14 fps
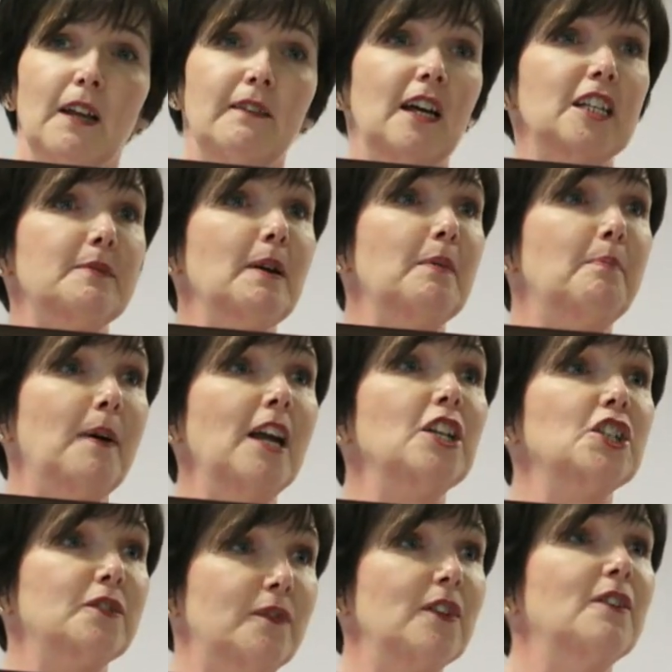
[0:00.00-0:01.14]
And that's my
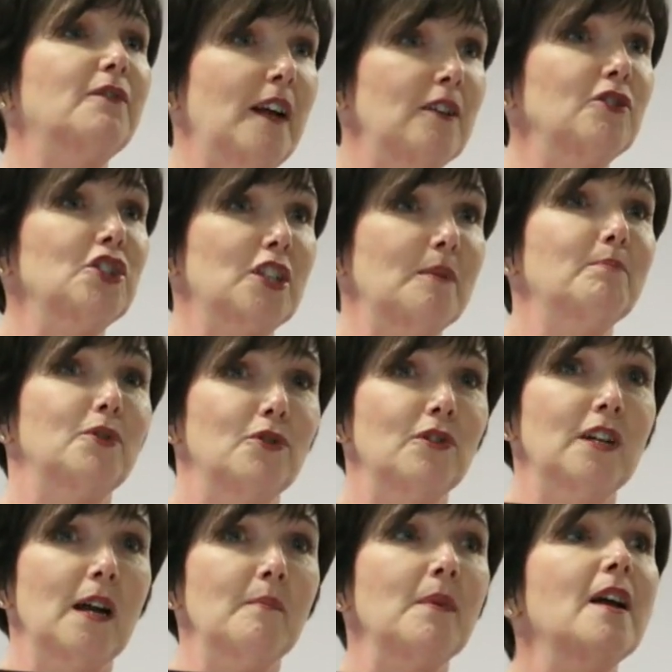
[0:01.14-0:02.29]
pitch for the fellowship
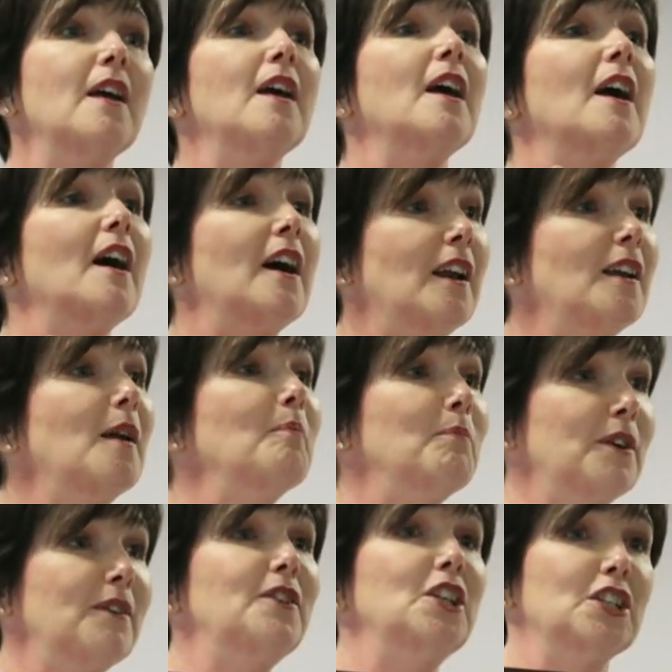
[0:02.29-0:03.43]
programme in a
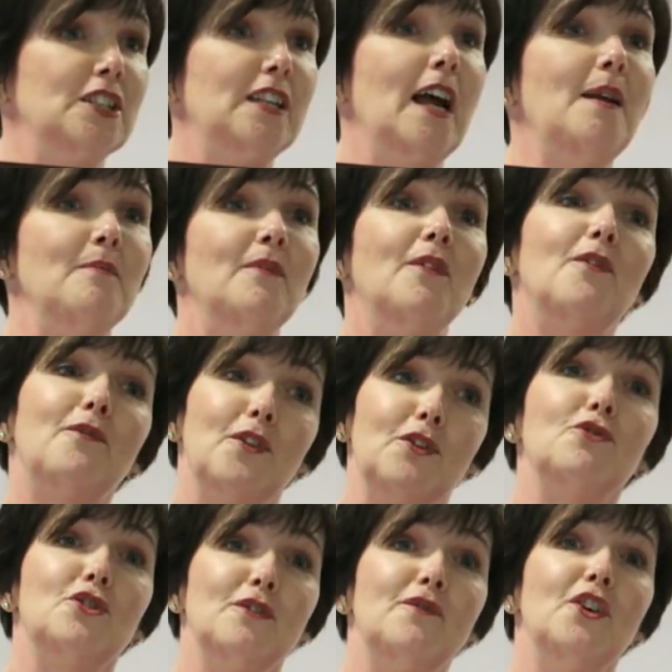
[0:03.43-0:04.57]
number of years' time for
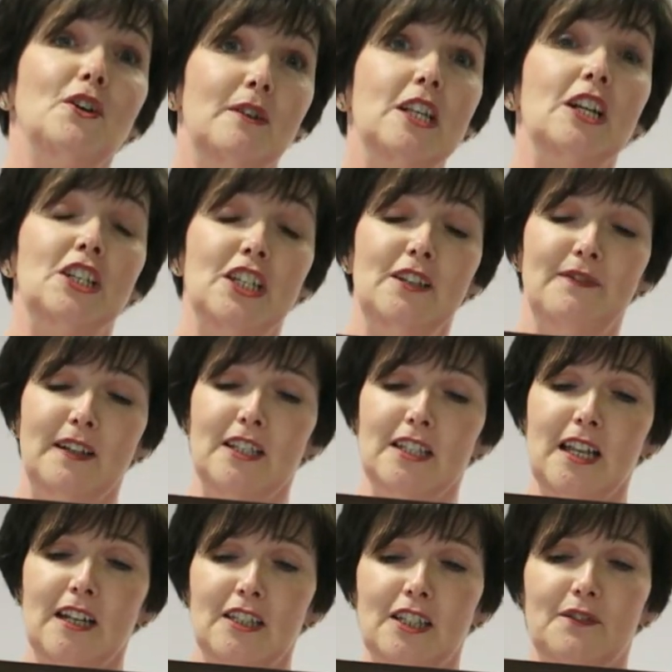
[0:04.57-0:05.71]
those of you achieving the
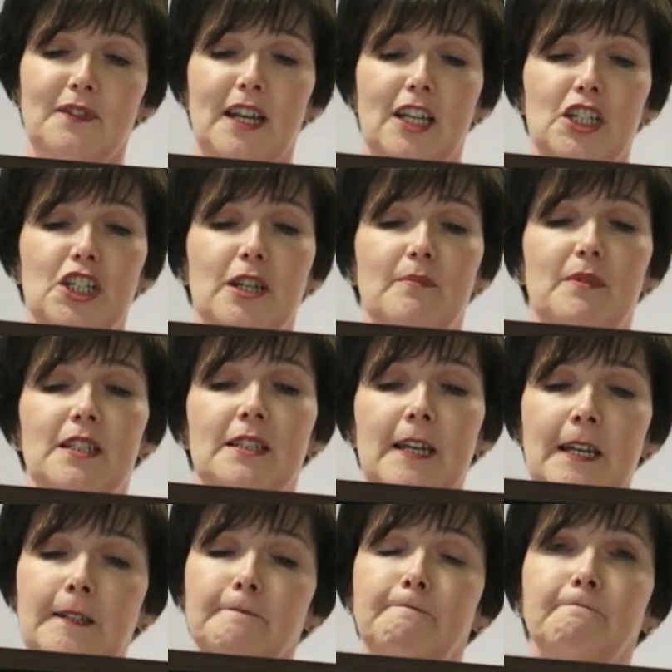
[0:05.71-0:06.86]
Standard for Headship
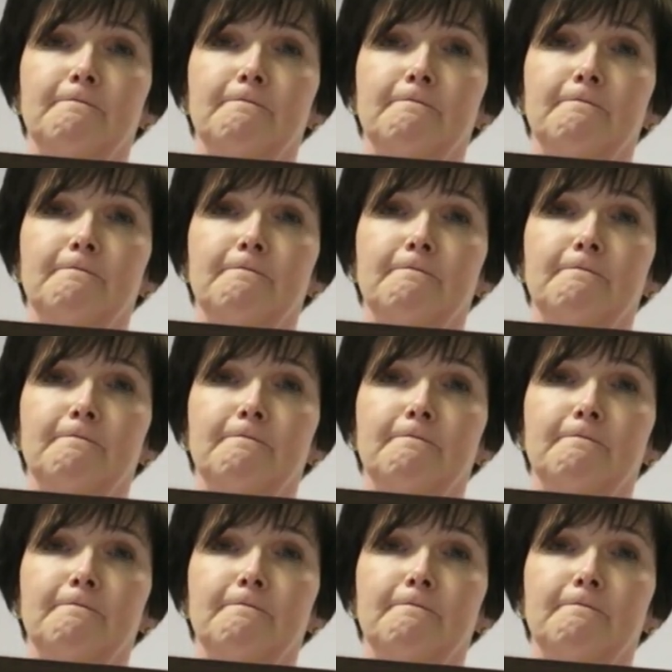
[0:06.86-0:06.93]
today.